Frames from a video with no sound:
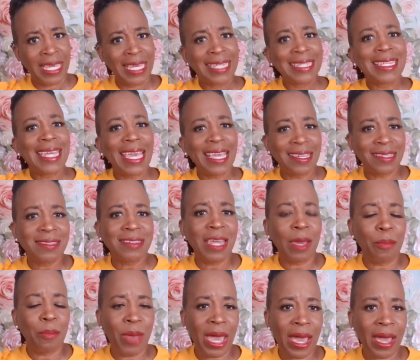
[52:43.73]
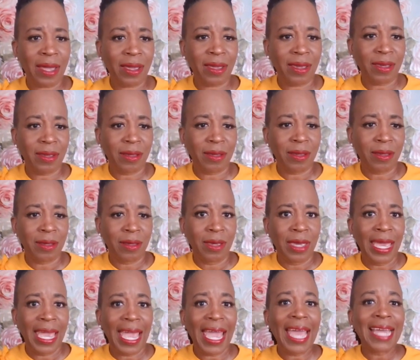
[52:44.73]
Take a step back.
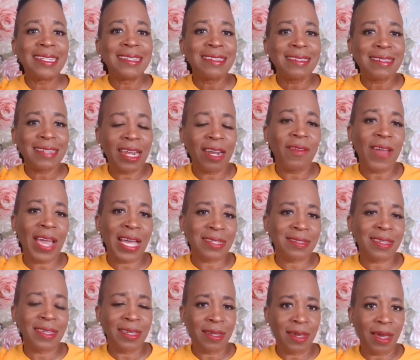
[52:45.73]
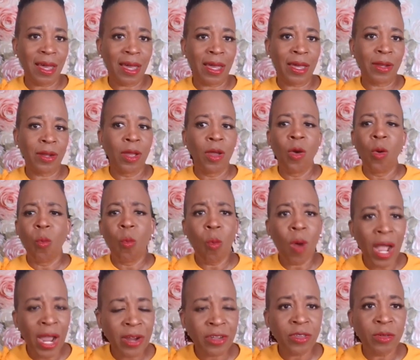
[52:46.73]
And instead of asking God,
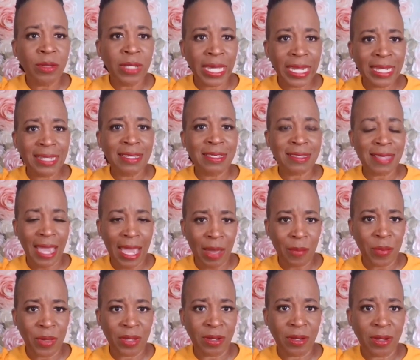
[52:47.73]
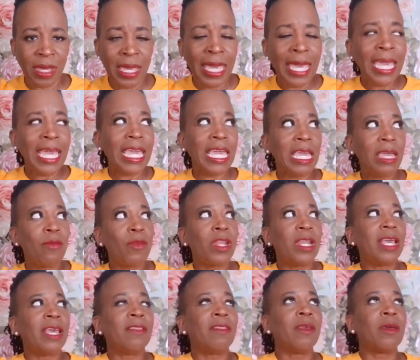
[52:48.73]
why are you letting this happen?
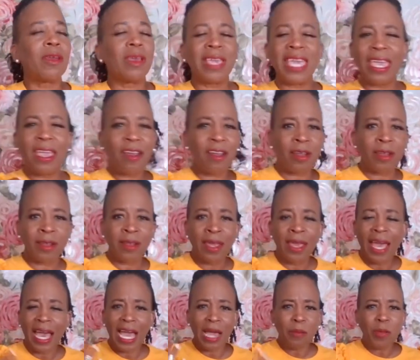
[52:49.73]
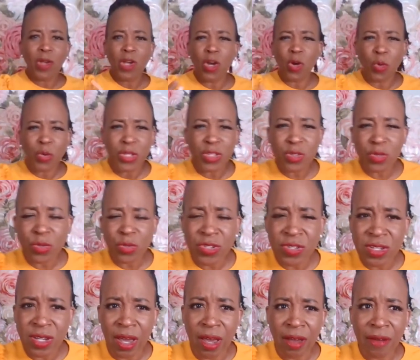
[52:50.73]
Karen, I'm going through
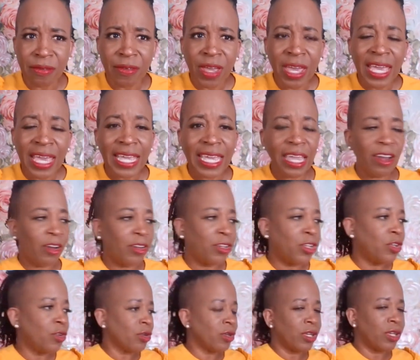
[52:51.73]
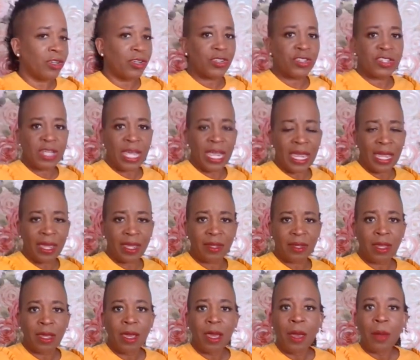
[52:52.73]
stuff. Karen, you don't understand.
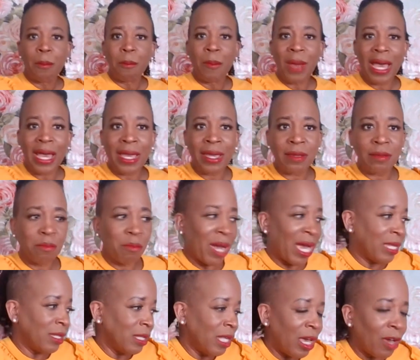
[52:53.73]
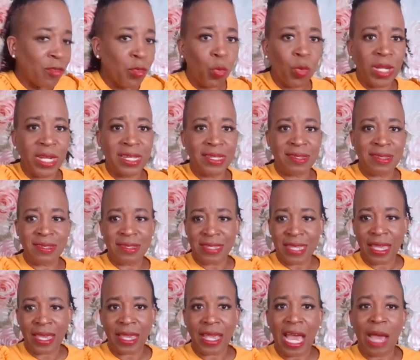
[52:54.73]
My loved one is
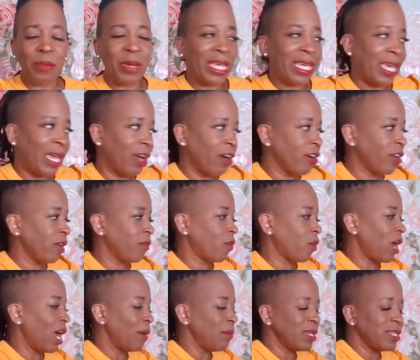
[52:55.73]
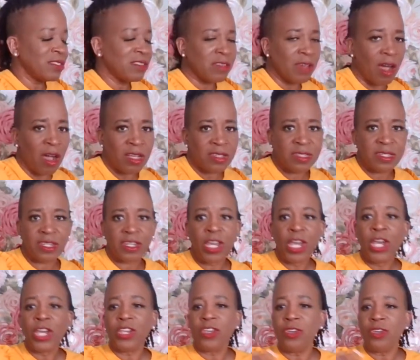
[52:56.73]
sick. I'm a caregiver. I'm exhausted.
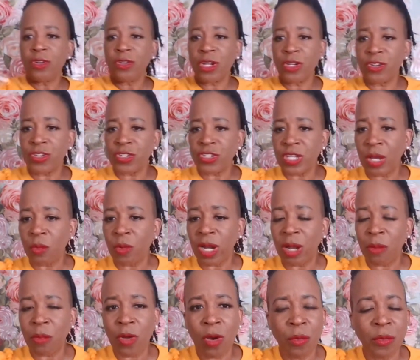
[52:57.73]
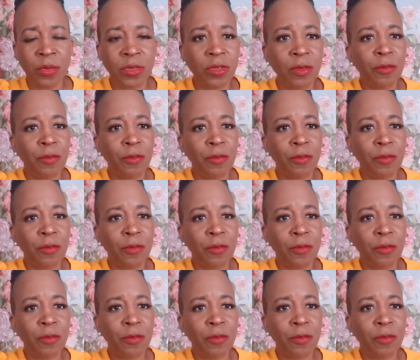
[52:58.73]
You don't understand what I'm going through.